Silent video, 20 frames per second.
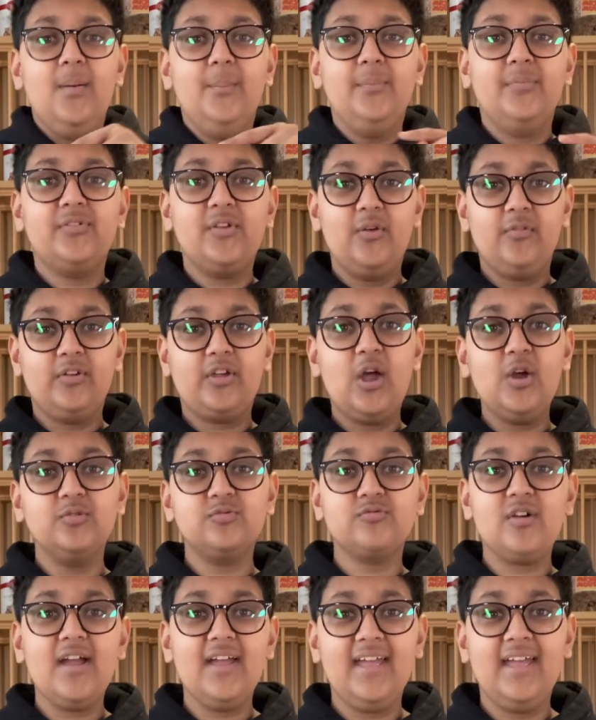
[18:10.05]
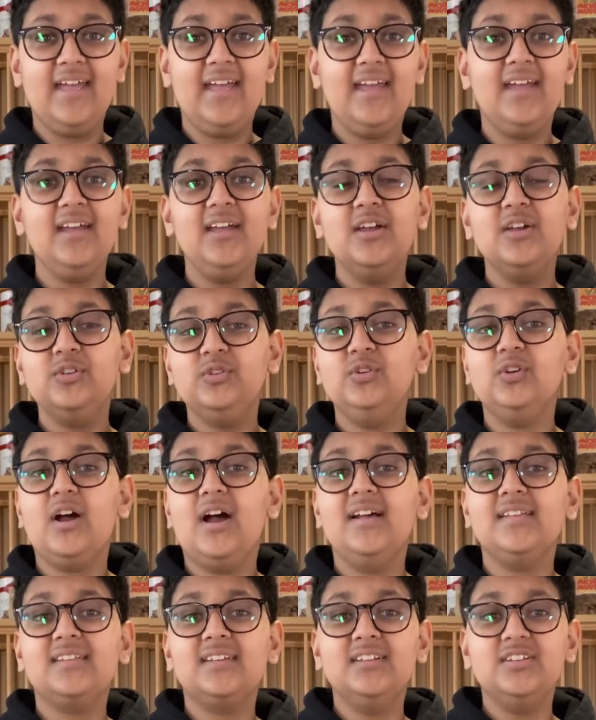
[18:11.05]
So the code's right here. You
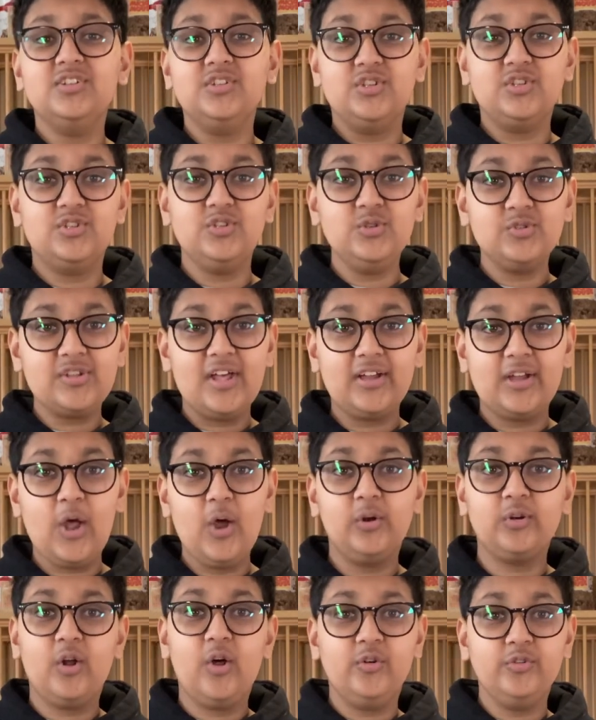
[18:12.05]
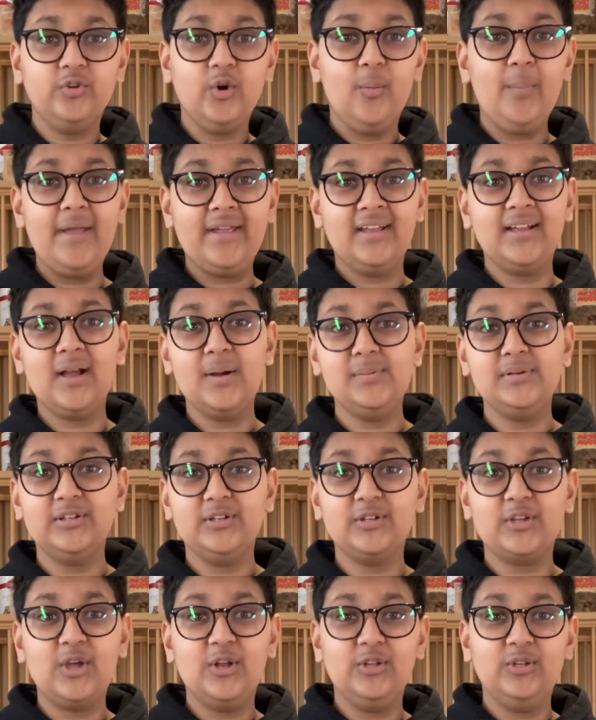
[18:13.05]
guys can just use that code on your
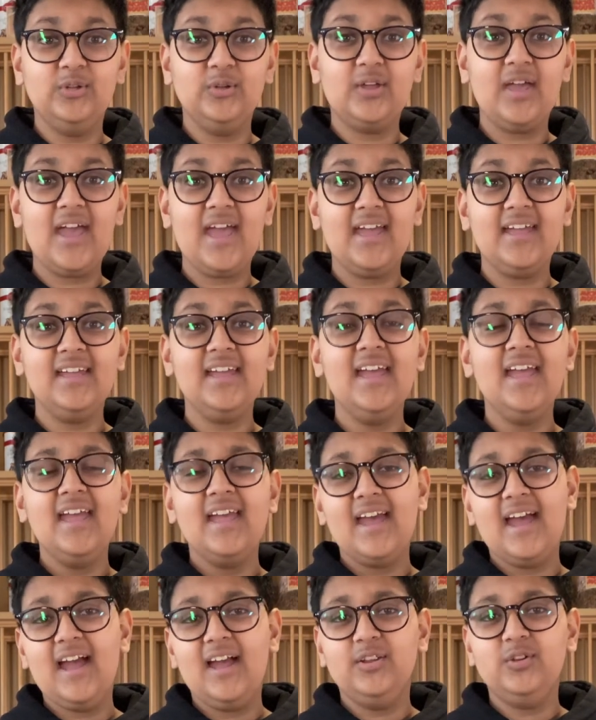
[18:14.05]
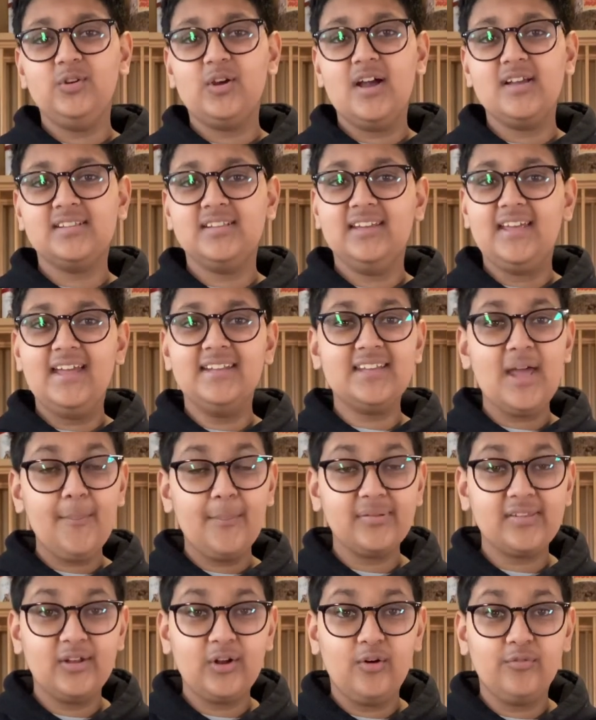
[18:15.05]
bakingcompany.co.uk and you guys can get
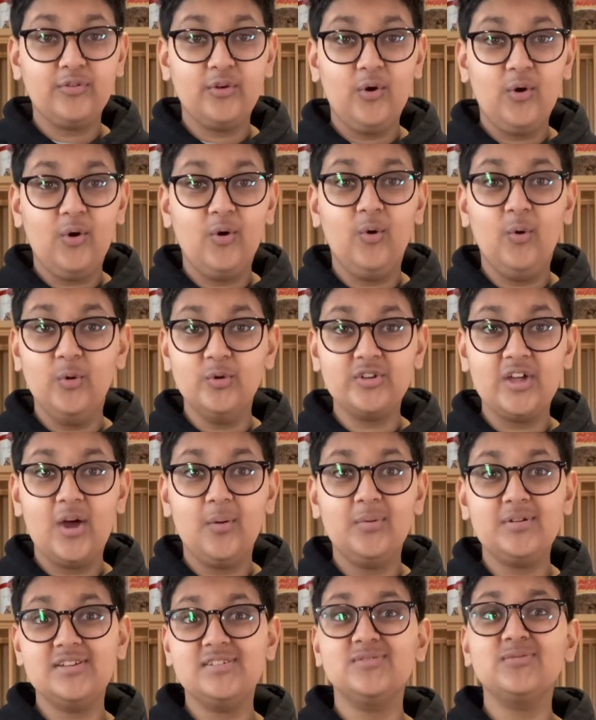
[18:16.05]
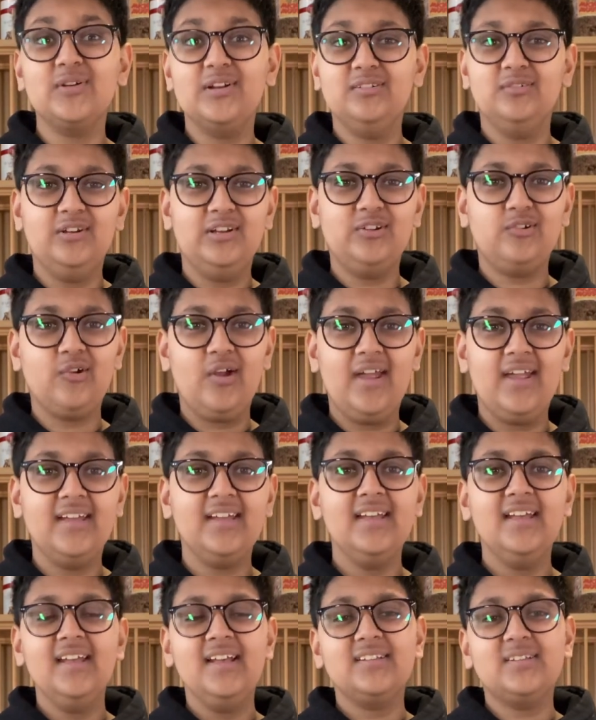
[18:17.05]
10% off your order, which is really, really great.
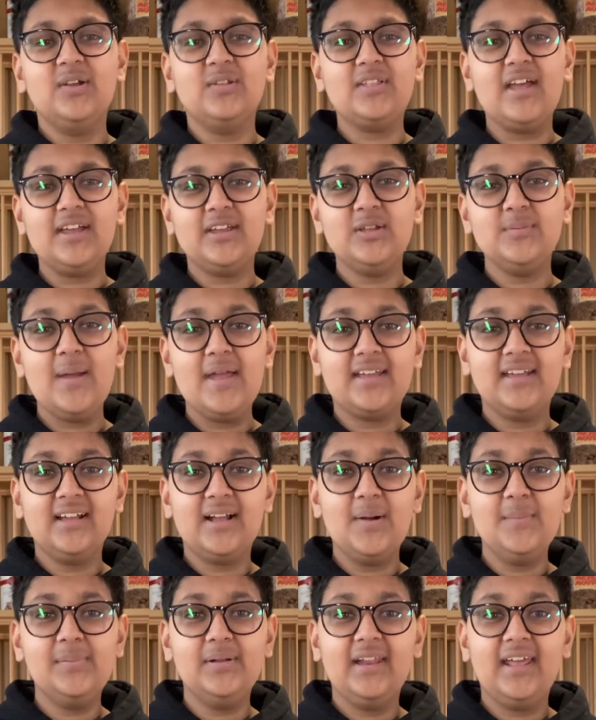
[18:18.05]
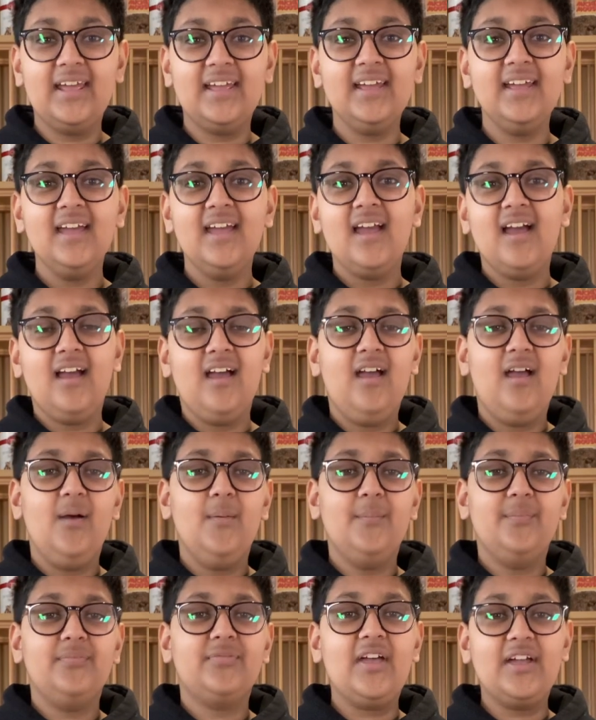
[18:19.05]
So thank you, Baking Company,
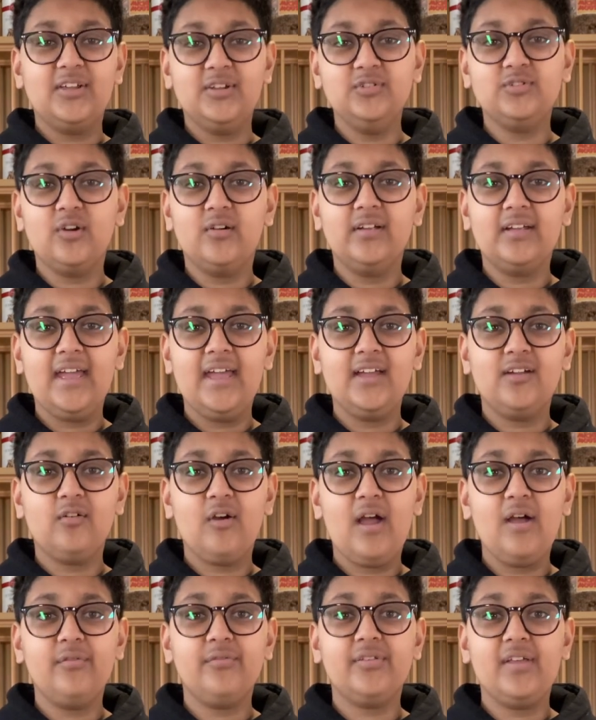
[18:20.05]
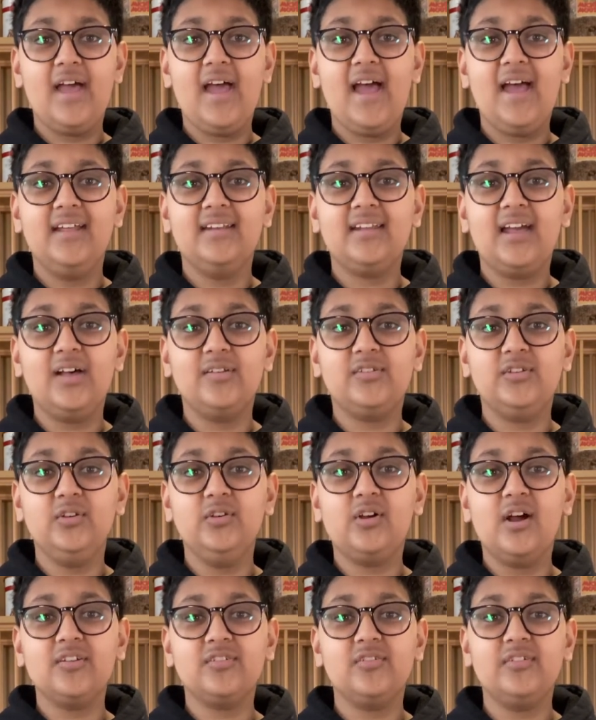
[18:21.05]
thank you, Doric Cake Crafts, and I'll see you
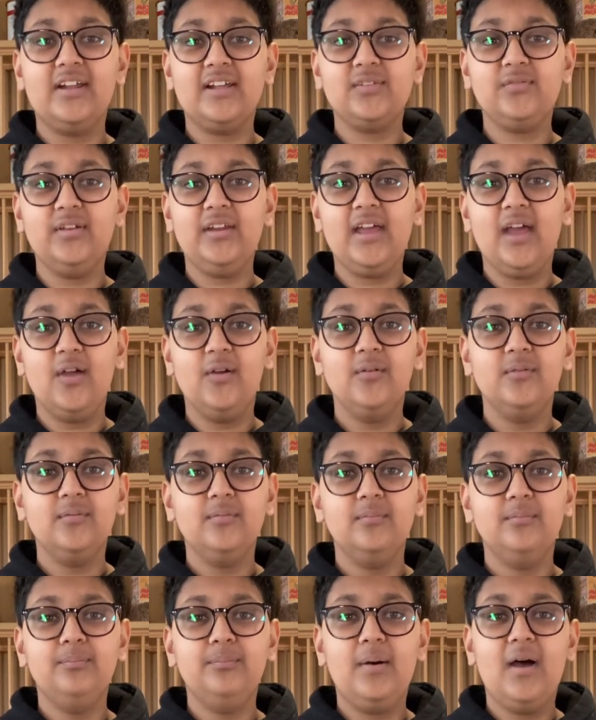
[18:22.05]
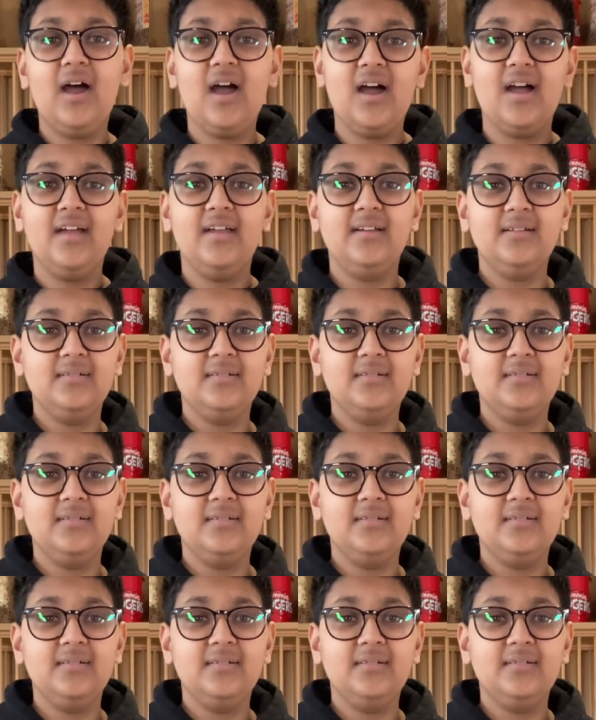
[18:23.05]
guys on the next video. Bye!